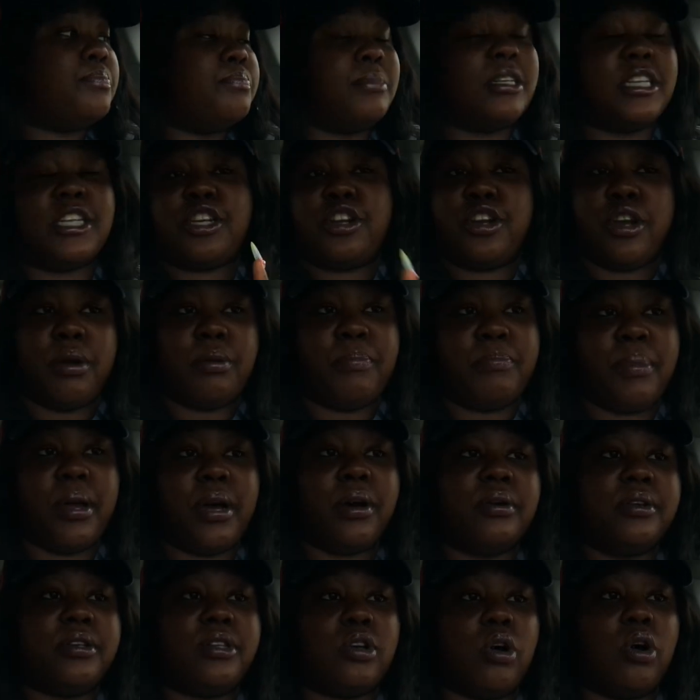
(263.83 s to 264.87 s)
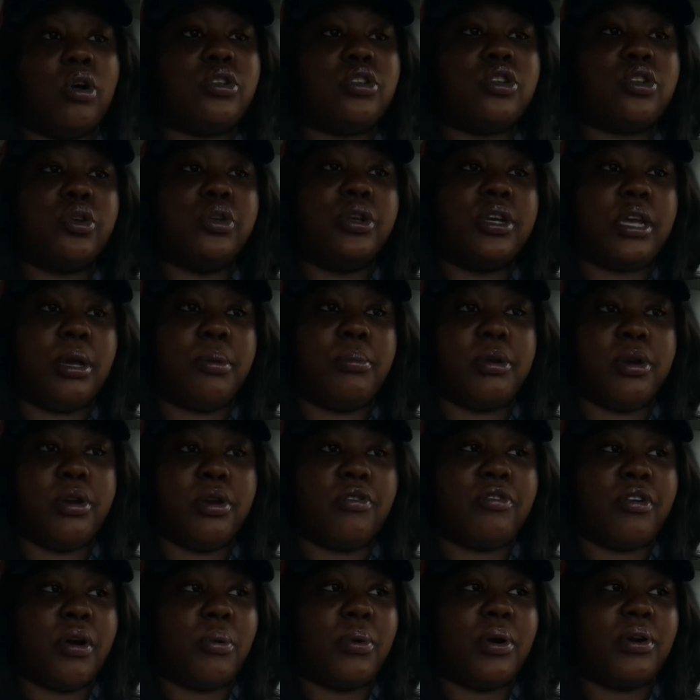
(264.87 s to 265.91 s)
make sure your bell is on so you can be
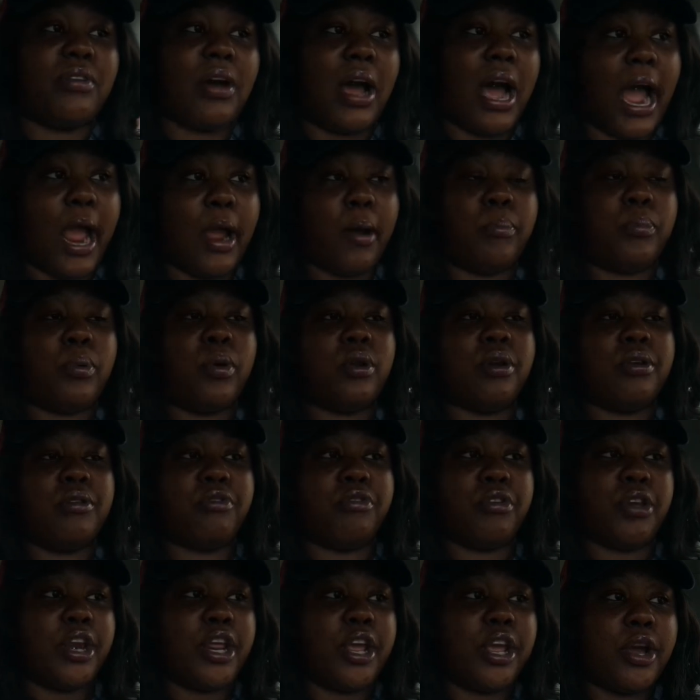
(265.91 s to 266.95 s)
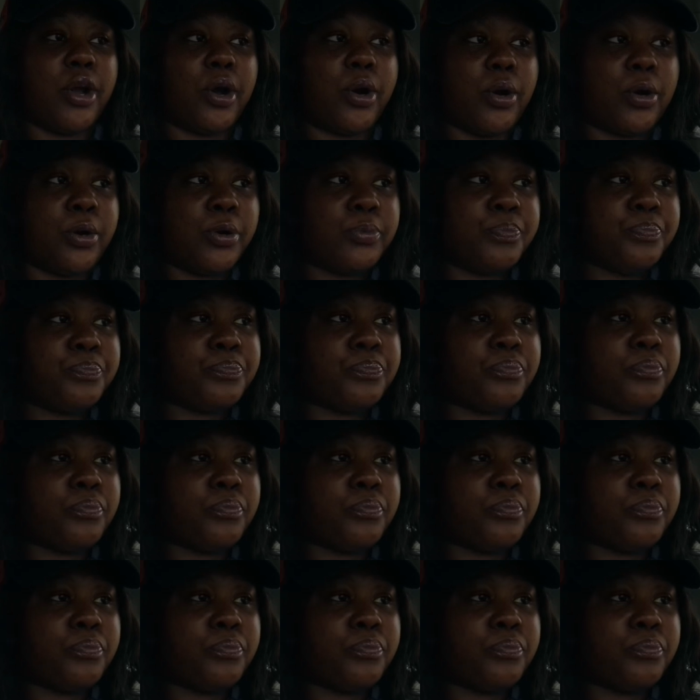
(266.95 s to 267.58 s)
notified whenever I upload a video.